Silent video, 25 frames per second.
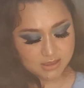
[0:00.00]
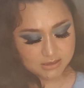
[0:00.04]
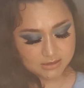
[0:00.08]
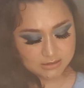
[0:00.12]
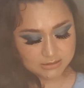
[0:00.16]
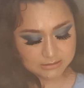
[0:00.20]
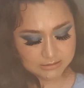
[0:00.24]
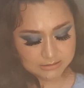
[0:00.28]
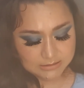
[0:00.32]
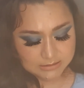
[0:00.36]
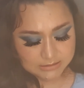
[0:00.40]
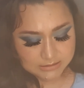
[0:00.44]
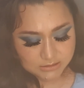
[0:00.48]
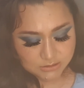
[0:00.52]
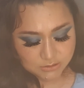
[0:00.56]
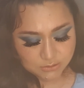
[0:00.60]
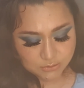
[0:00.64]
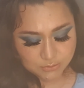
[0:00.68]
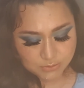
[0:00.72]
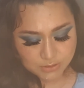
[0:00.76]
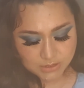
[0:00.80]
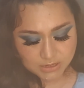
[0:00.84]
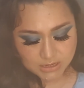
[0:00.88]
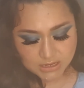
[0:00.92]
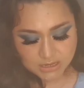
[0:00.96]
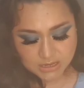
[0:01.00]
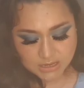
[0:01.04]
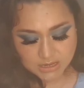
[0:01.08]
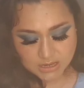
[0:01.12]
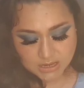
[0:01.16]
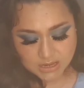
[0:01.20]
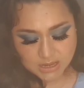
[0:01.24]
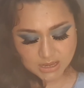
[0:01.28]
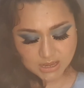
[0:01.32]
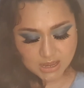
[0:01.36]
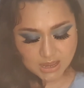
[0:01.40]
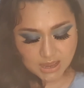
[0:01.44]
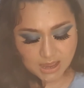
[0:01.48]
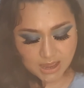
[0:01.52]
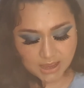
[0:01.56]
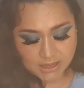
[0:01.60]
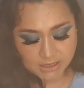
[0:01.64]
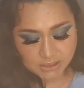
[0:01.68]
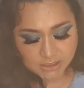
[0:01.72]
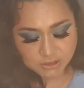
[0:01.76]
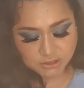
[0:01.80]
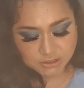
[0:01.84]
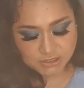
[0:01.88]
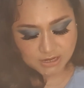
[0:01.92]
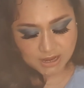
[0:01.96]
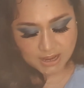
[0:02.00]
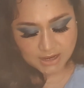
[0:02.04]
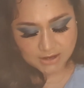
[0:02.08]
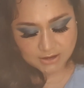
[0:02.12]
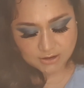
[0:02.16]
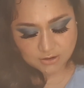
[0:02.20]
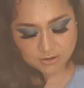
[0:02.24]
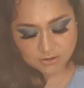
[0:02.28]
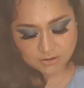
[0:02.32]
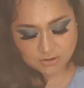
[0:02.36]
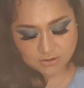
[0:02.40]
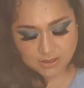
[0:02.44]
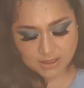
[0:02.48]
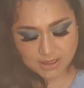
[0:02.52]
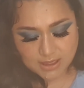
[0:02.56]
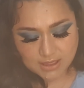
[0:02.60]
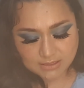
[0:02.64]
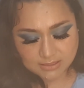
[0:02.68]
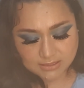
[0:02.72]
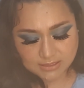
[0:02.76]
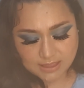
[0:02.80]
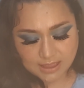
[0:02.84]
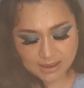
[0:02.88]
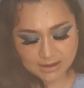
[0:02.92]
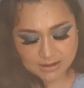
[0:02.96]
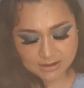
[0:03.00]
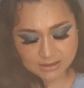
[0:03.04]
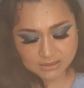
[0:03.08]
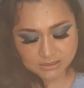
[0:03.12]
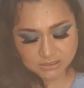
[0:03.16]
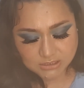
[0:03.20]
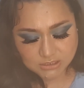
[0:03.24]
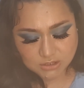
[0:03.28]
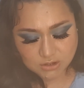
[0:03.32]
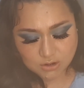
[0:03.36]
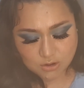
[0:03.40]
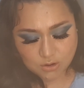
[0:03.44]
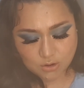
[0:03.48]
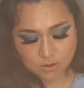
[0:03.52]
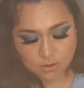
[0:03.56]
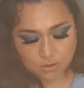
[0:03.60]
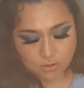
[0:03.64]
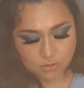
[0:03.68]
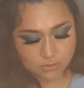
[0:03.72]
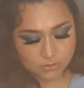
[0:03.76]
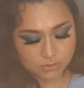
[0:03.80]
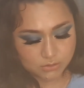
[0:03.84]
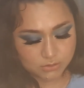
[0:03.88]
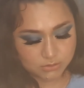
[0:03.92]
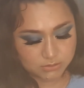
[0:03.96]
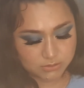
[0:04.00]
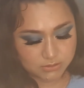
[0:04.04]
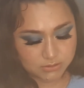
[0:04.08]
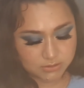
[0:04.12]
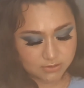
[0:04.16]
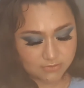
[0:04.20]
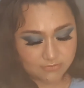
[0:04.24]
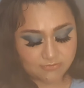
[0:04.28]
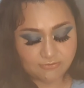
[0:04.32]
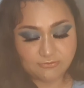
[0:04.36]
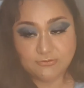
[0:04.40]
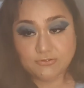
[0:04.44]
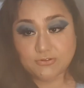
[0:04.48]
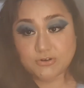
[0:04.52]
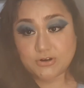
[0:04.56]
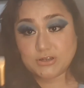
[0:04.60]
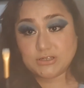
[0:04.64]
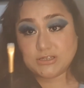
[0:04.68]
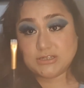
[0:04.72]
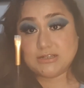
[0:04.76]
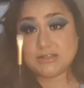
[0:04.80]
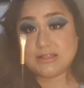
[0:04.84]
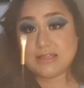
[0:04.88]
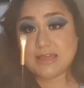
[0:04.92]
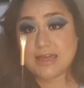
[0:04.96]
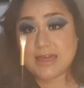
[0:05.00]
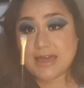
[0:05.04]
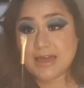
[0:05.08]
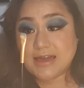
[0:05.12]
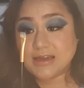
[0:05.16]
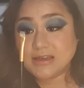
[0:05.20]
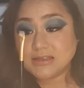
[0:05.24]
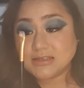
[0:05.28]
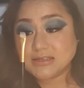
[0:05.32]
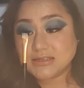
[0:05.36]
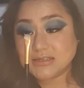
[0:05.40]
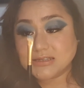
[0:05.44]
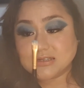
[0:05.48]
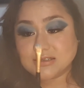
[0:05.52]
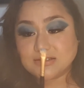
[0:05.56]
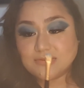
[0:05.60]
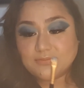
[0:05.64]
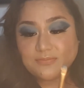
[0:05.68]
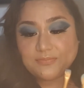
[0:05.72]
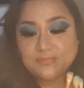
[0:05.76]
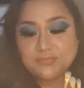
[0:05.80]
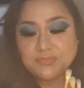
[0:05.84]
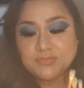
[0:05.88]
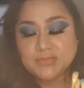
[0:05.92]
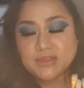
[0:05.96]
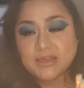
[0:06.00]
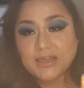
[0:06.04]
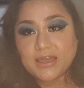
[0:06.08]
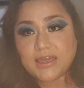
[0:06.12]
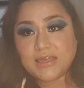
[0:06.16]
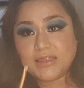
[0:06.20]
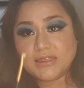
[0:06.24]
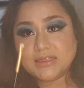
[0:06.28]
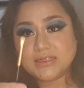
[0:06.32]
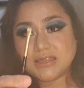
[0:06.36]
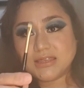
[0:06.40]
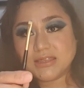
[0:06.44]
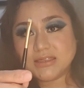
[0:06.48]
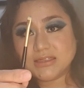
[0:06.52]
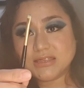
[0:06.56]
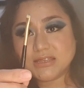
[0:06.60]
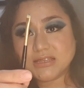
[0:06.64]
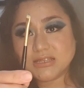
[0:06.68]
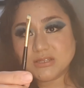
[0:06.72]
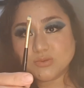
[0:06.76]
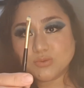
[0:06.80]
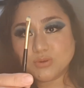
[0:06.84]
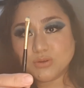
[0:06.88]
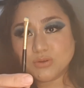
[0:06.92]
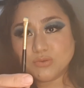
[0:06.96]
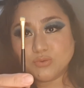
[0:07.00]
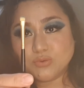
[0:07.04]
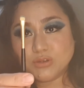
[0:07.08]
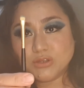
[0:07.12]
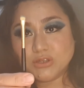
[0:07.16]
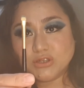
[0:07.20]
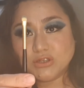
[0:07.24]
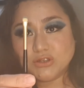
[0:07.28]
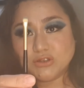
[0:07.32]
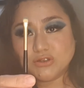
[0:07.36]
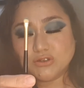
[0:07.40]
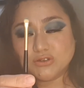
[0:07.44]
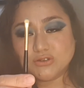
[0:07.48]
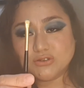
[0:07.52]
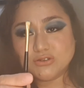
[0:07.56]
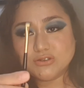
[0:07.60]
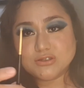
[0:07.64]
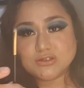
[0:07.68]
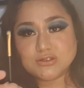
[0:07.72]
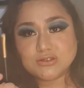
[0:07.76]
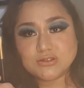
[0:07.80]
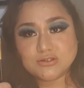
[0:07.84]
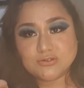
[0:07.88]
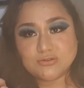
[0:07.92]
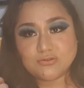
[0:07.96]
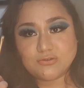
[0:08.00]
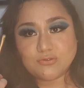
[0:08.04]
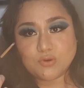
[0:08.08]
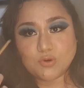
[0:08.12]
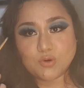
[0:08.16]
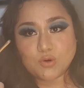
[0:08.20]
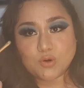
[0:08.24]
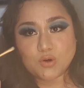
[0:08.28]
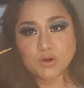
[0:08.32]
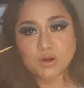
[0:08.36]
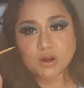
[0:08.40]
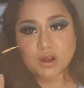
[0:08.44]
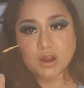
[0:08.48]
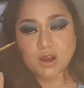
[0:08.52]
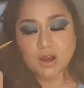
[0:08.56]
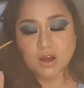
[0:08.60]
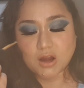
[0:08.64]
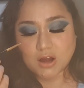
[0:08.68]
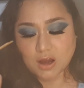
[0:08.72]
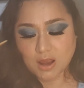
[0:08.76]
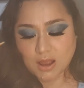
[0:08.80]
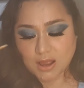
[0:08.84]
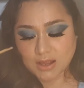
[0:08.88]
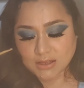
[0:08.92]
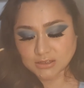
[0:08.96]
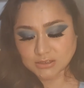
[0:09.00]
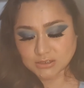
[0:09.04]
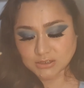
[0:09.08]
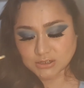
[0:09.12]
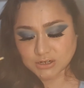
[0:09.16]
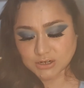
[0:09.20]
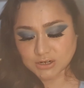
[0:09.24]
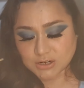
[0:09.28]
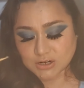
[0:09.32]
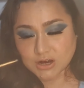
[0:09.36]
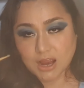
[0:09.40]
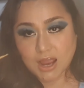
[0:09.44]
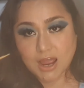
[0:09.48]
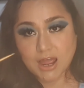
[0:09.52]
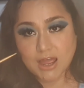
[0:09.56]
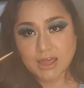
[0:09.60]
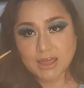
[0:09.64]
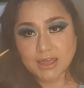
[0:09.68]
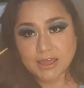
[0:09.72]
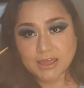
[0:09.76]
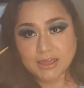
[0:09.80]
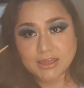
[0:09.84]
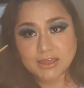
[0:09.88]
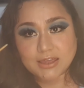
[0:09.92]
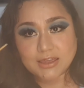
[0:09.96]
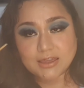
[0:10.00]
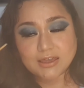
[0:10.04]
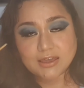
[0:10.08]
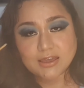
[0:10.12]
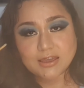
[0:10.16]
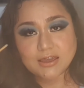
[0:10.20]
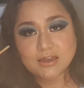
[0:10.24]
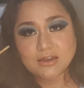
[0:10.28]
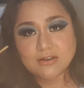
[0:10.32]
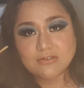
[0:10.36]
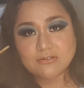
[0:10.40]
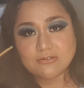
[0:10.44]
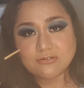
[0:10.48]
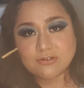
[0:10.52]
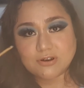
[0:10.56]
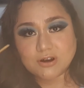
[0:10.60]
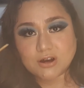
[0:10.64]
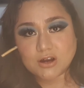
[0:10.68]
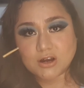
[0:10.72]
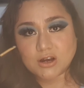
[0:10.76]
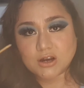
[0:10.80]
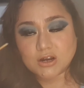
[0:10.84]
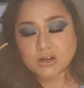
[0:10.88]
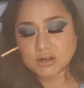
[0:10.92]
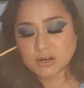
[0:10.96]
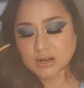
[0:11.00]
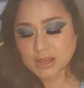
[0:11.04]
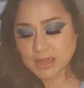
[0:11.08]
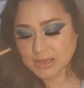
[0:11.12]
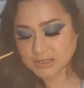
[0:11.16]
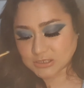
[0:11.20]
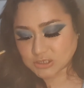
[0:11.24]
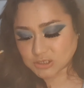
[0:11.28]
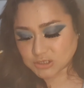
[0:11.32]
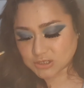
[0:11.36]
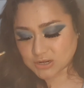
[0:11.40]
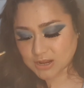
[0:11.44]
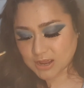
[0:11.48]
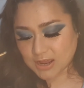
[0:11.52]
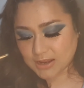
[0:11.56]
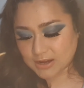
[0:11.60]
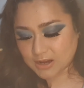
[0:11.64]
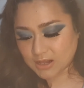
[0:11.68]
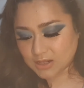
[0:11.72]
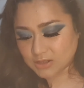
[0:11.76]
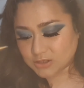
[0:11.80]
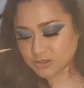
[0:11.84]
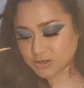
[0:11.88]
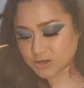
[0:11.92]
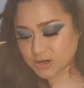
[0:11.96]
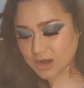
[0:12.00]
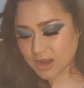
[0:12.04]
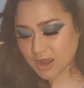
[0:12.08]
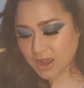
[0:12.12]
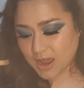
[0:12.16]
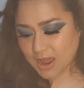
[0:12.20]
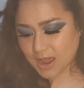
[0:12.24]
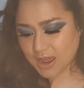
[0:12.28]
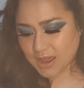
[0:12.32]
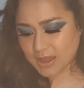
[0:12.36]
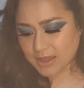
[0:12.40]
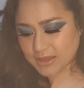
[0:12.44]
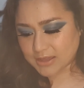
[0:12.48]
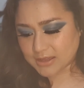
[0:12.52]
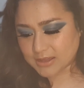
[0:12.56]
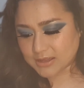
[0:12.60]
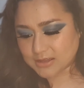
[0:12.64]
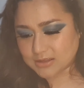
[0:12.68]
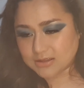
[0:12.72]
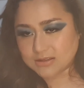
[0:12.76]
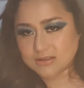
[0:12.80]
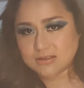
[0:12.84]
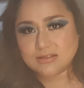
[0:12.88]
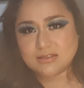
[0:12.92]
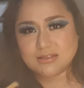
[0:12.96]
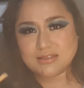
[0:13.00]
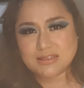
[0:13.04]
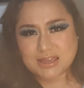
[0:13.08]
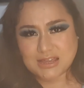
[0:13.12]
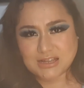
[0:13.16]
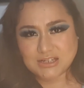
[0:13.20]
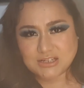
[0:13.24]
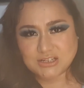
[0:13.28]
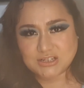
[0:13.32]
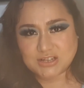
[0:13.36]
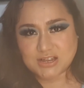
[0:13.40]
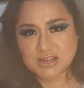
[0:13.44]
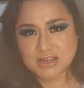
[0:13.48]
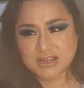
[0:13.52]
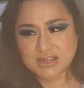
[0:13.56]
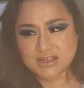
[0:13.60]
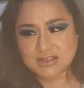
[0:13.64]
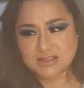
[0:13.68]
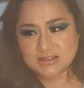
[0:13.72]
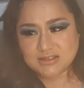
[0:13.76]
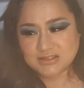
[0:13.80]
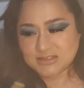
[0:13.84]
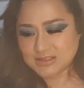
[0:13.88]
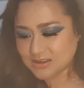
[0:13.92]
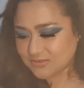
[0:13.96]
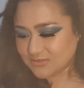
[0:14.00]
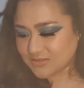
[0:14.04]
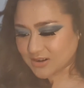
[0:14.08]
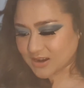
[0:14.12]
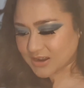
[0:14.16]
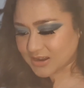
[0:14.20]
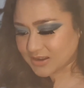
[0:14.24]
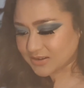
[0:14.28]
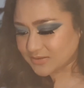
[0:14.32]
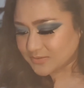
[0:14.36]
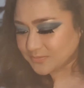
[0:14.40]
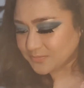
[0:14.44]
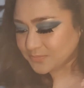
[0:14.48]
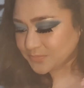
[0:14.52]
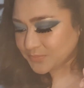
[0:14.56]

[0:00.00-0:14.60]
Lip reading: glittery eyeshadow, and that is called First Class. And then this one we use for our under eye, for our lash line, under eye lash line, is that right?